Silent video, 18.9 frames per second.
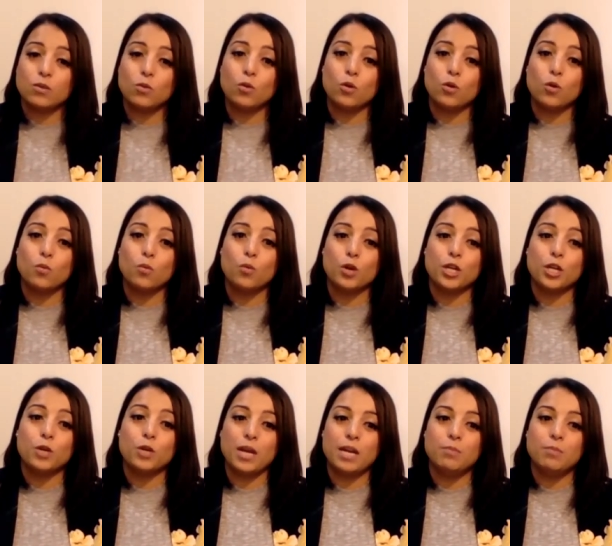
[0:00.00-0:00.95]
Or were
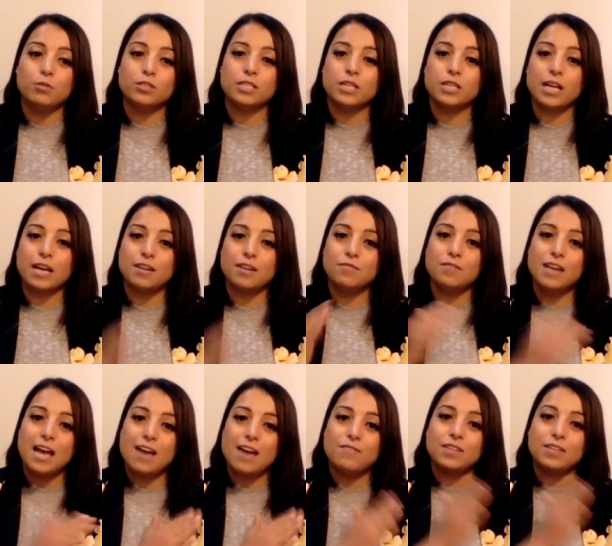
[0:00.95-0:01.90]
you able to kind of
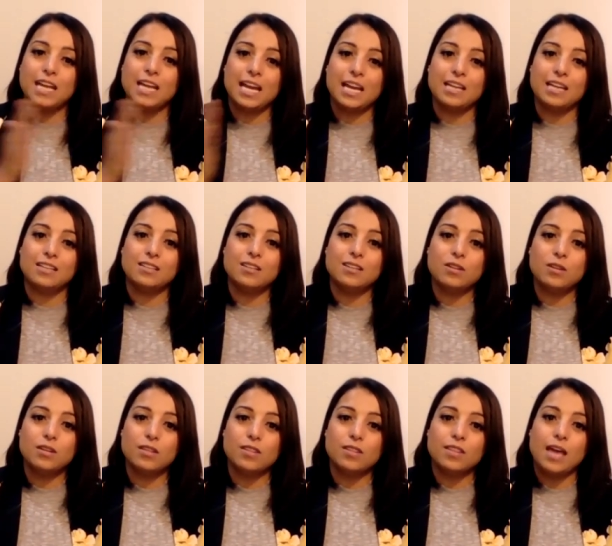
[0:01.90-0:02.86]
navigate
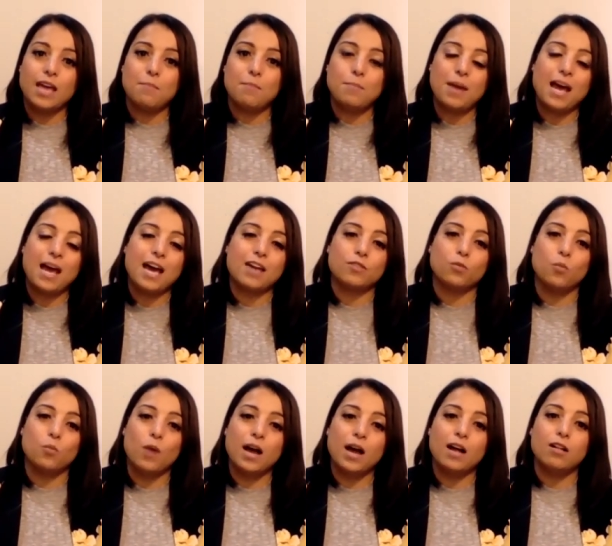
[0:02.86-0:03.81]
that path
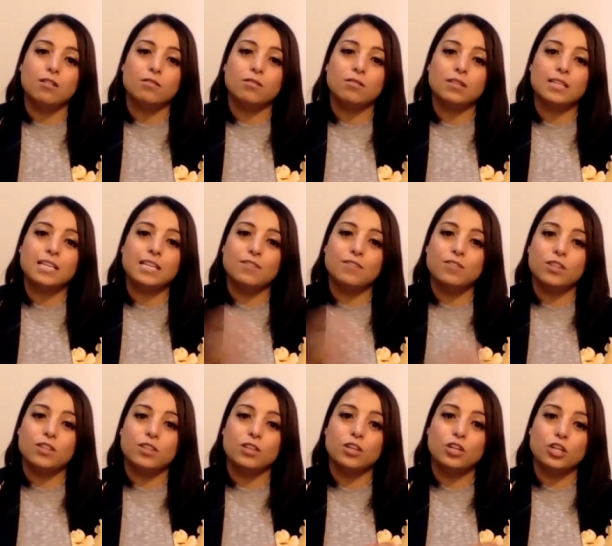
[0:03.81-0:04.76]
well,
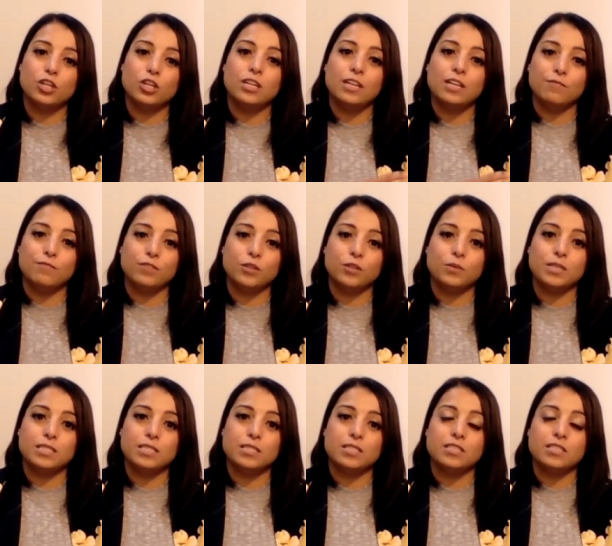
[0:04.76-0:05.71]
given the good
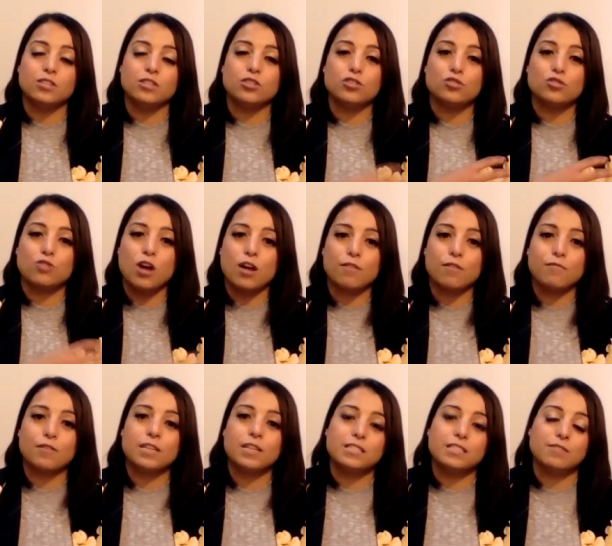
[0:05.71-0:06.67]
influences and the strong
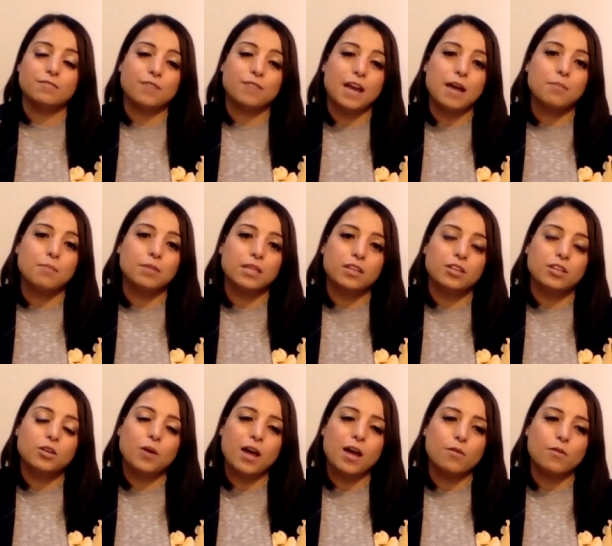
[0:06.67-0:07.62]
friends and family that
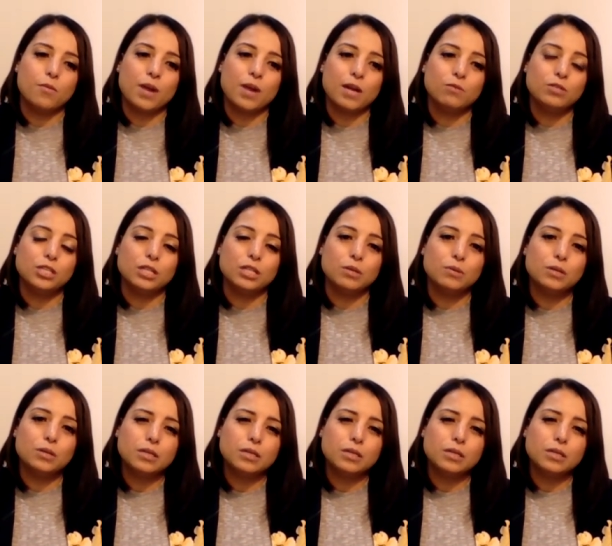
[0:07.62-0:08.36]
you had around you?